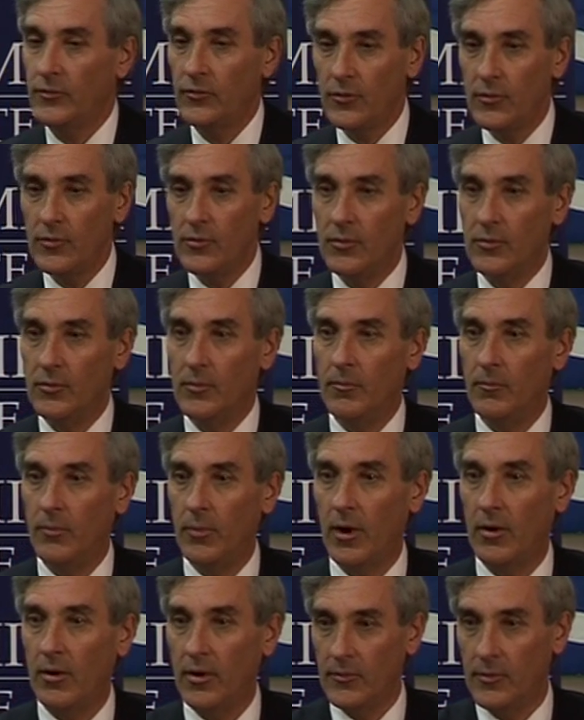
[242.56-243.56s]
to
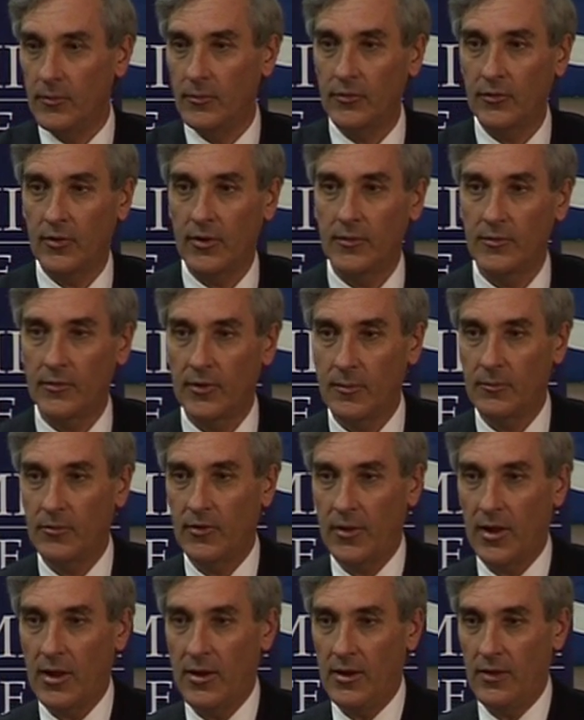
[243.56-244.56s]
borrow themselves up to
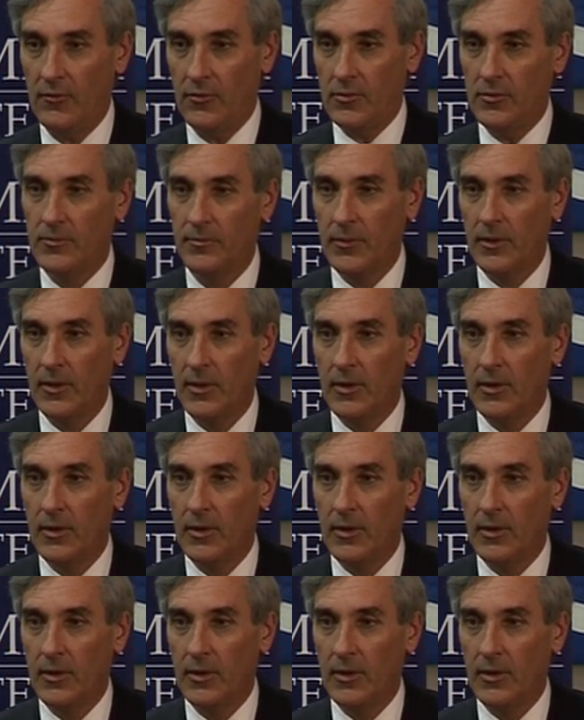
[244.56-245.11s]
that level,